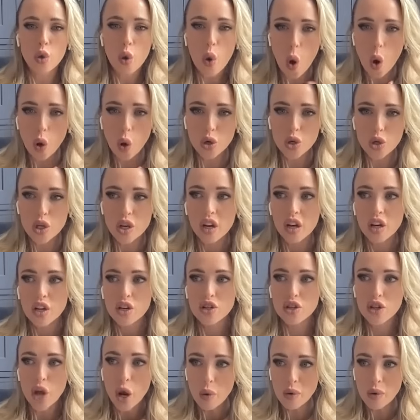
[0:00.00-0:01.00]
george
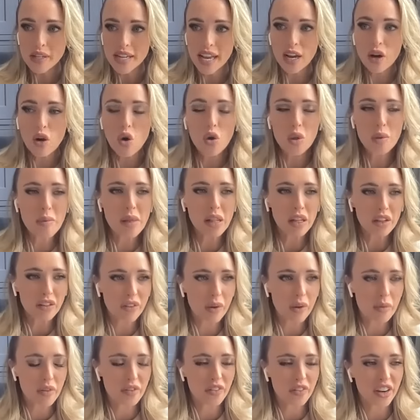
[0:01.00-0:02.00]
don't take all the
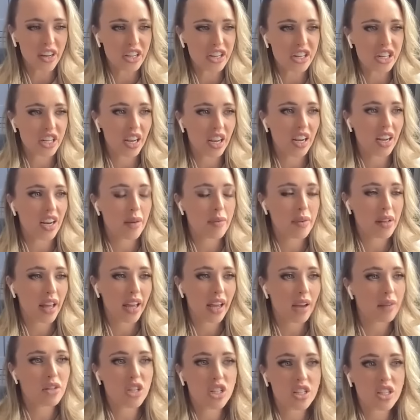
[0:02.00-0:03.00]
milk from the fridge and i'd be
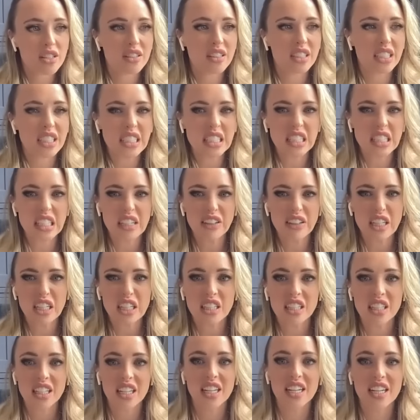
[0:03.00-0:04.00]
like i'm just getting
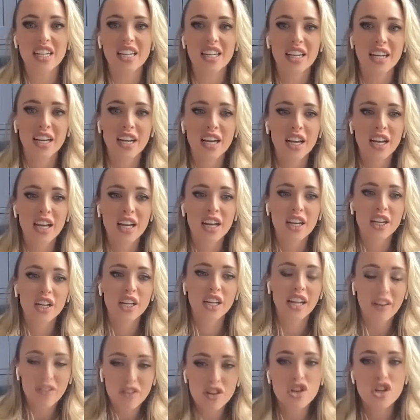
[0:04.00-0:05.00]
cereal and
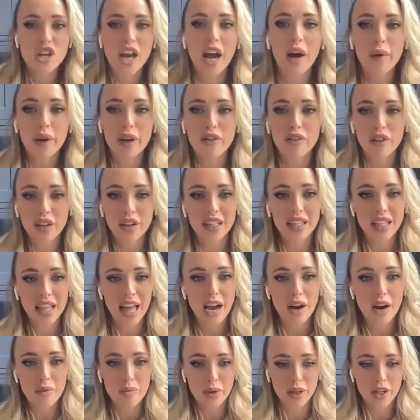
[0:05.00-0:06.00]
you'd have to shout it really
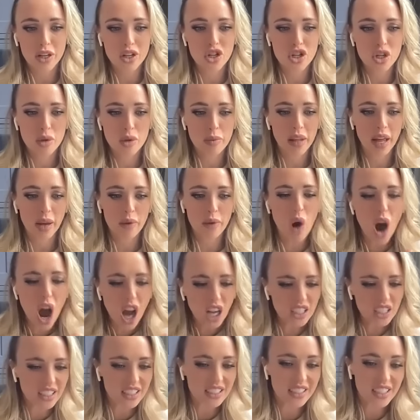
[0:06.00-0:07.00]
loud because she'd be like
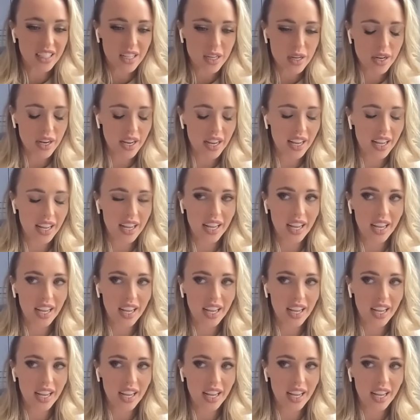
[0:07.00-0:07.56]
what and